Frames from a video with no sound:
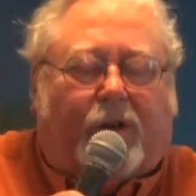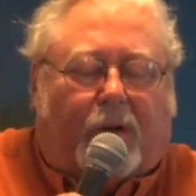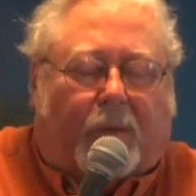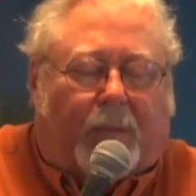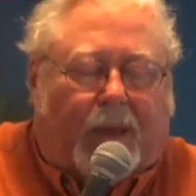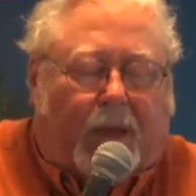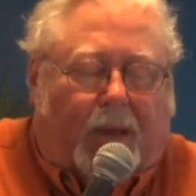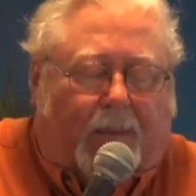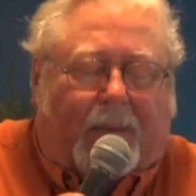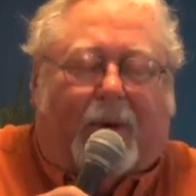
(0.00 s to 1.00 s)
You know,
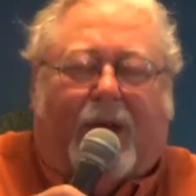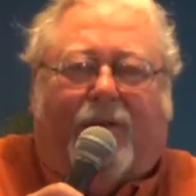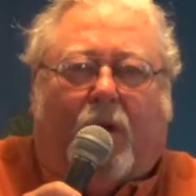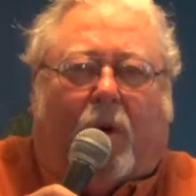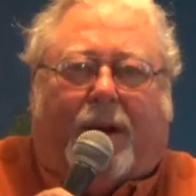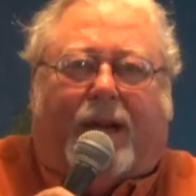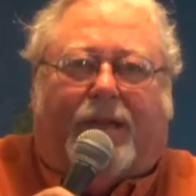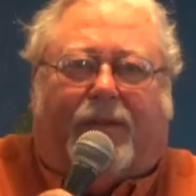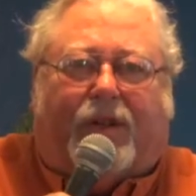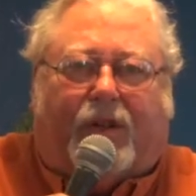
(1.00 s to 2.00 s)
people give you all
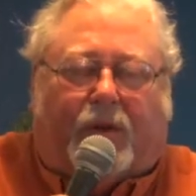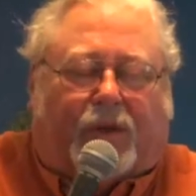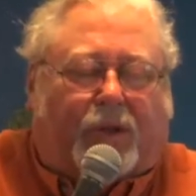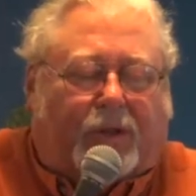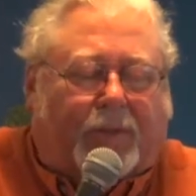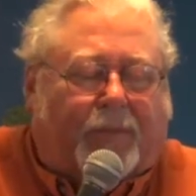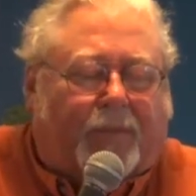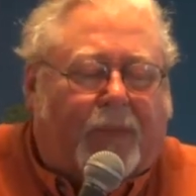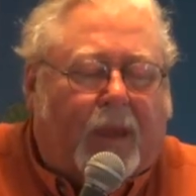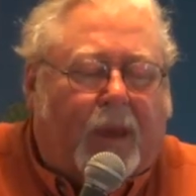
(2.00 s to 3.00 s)
kinds of excuses,
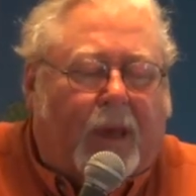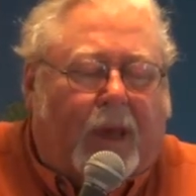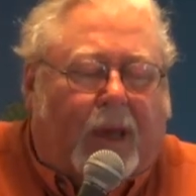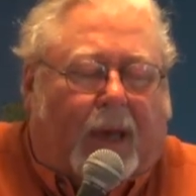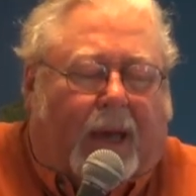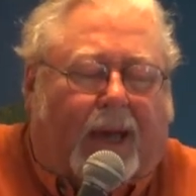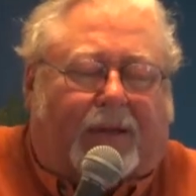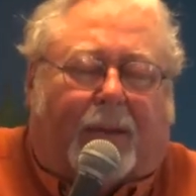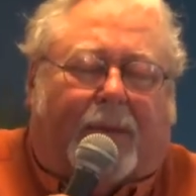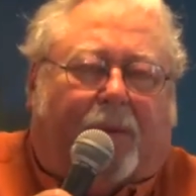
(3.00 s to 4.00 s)
and
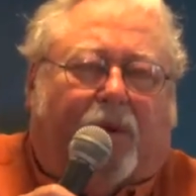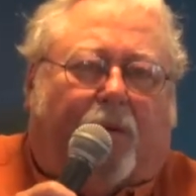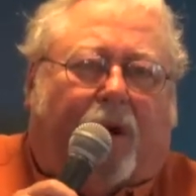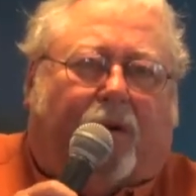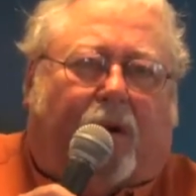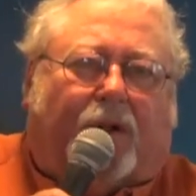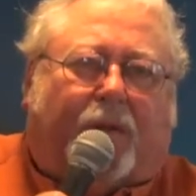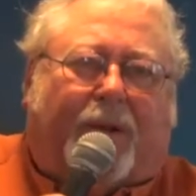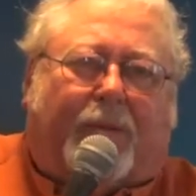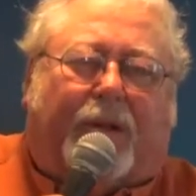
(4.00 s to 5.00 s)
sometimes you run across
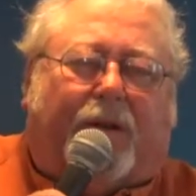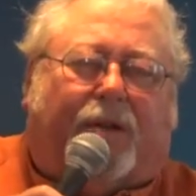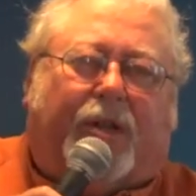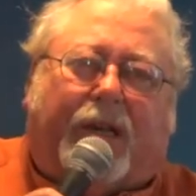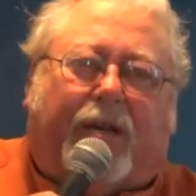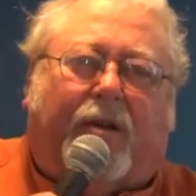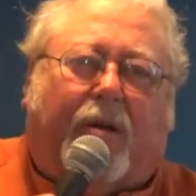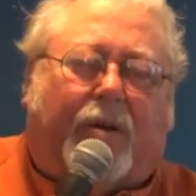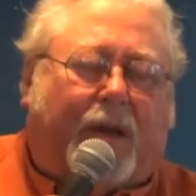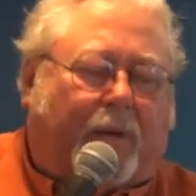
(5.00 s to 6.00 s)
some people that are sick, you
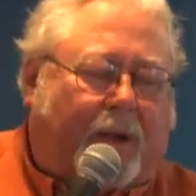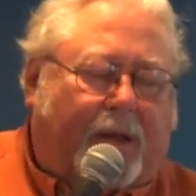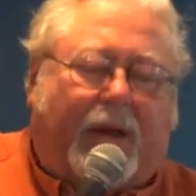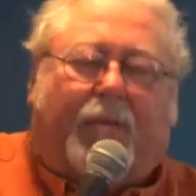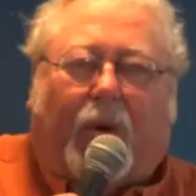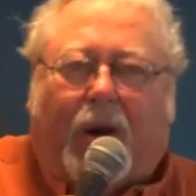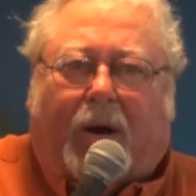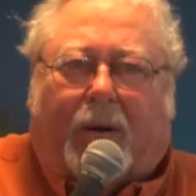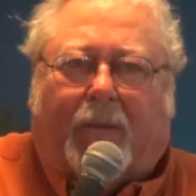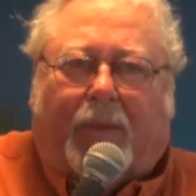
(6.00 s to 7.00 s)
know, and they really need prayer.